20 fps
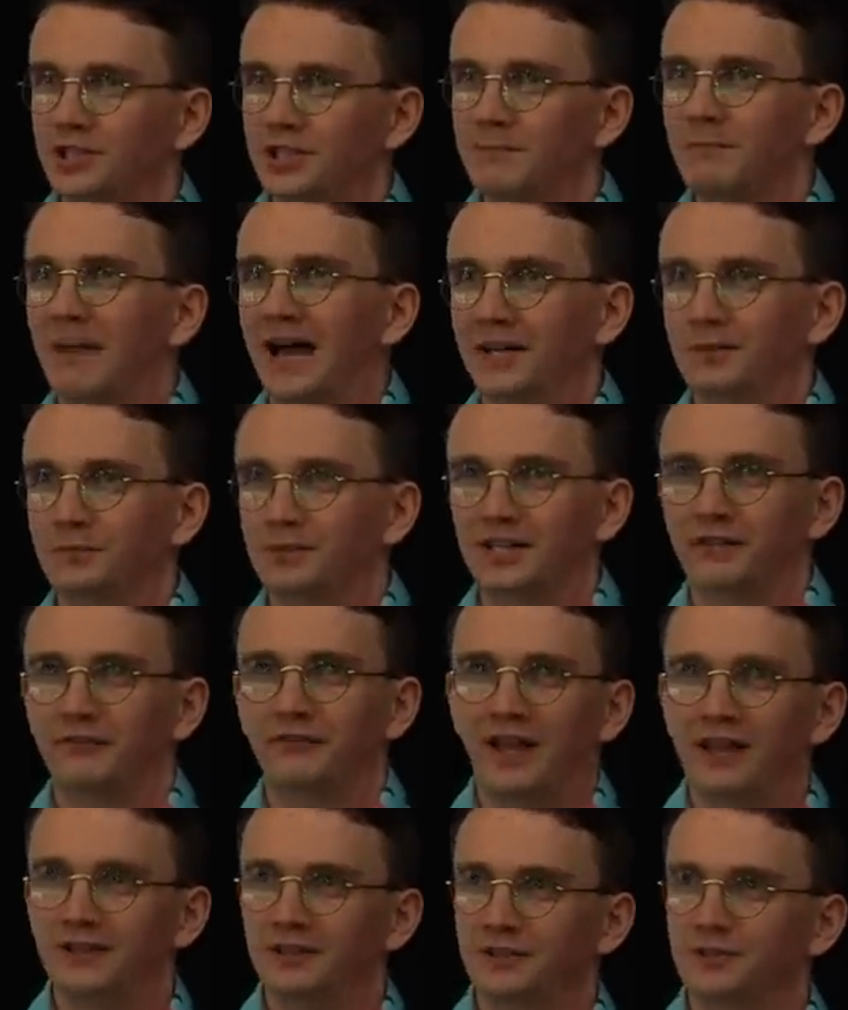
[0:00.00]
is manned with
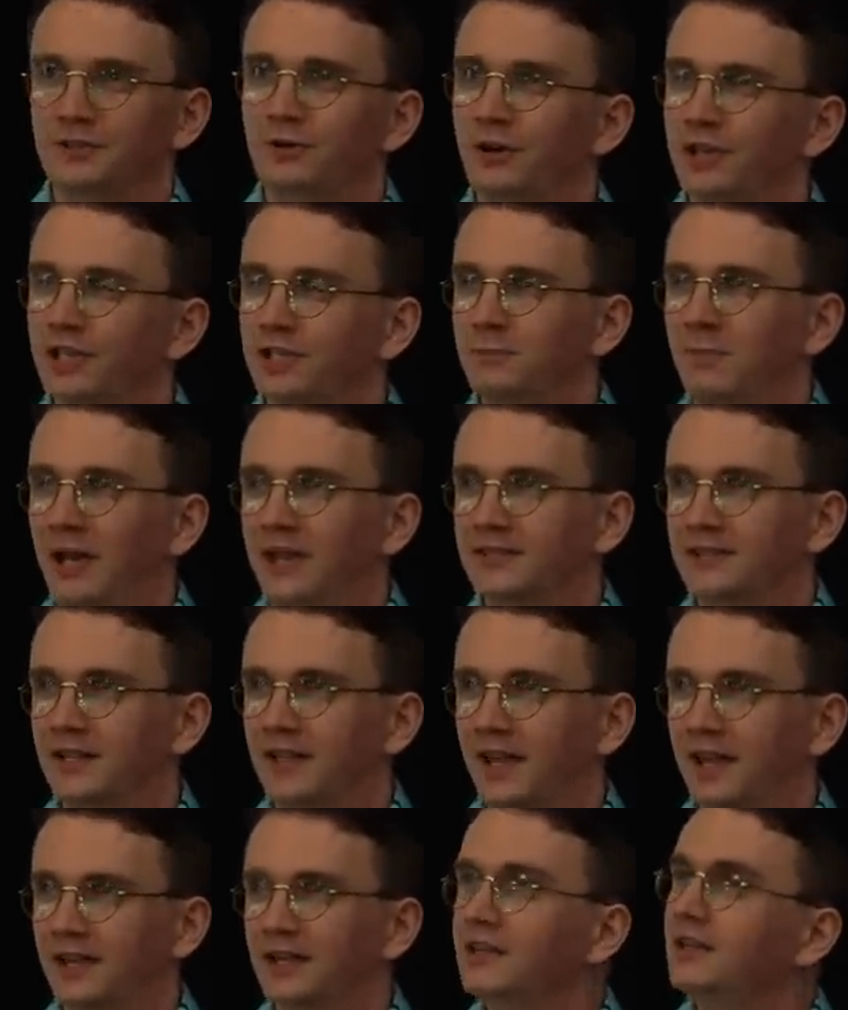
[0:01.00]
defenders not expecting
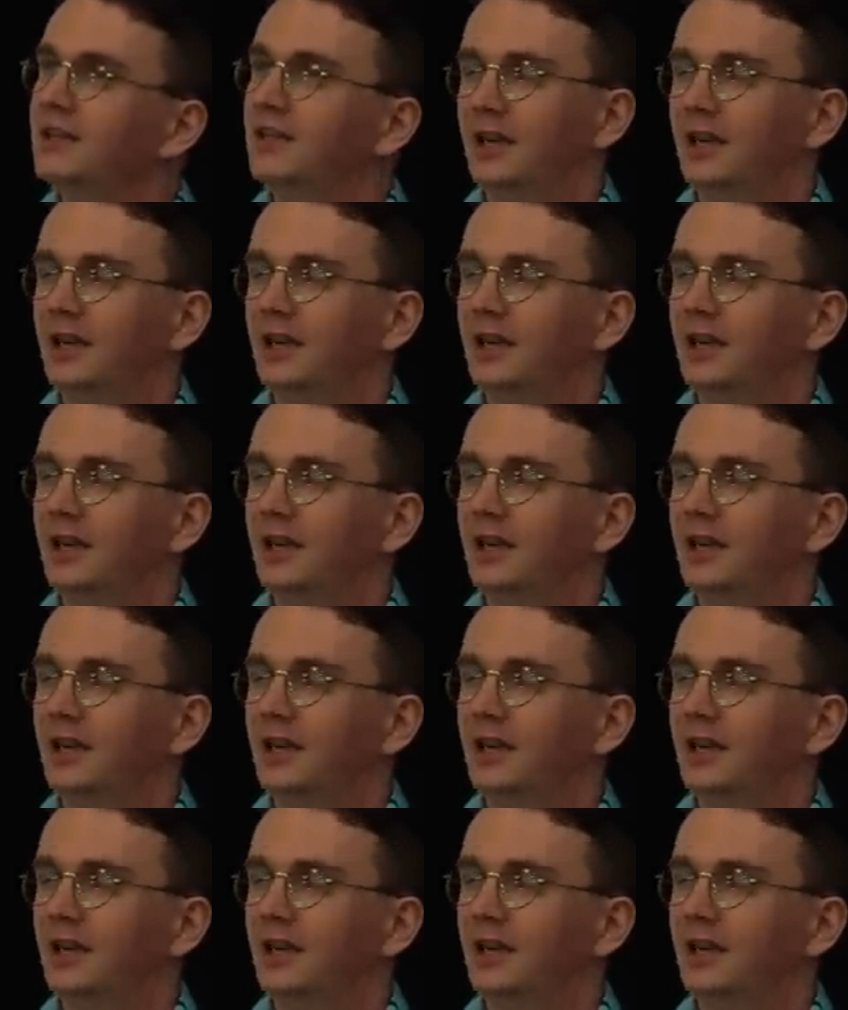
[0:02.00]
it